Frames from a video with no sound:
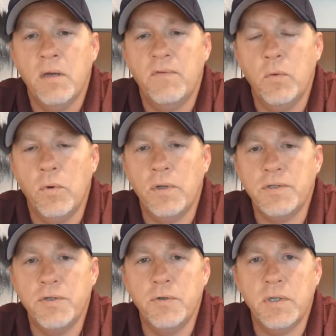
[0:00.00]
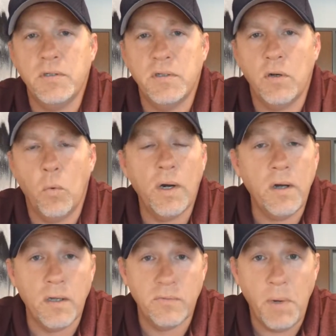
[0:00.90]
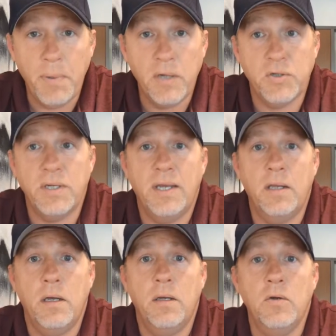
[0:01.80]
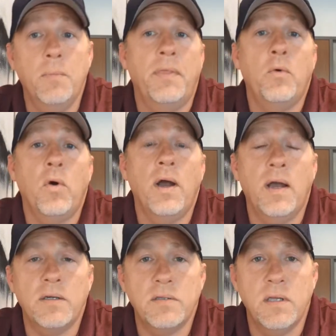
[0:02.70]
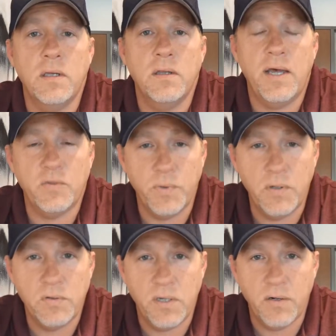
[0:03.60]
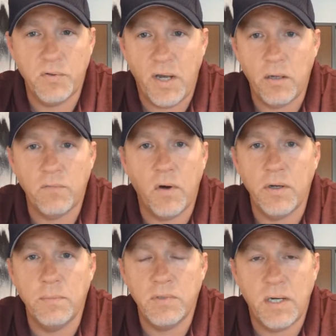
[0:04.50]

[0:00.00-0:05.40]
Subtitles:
If you want to consider what causes my patient to get a pneumothorax, then that's when you set your tidal volume.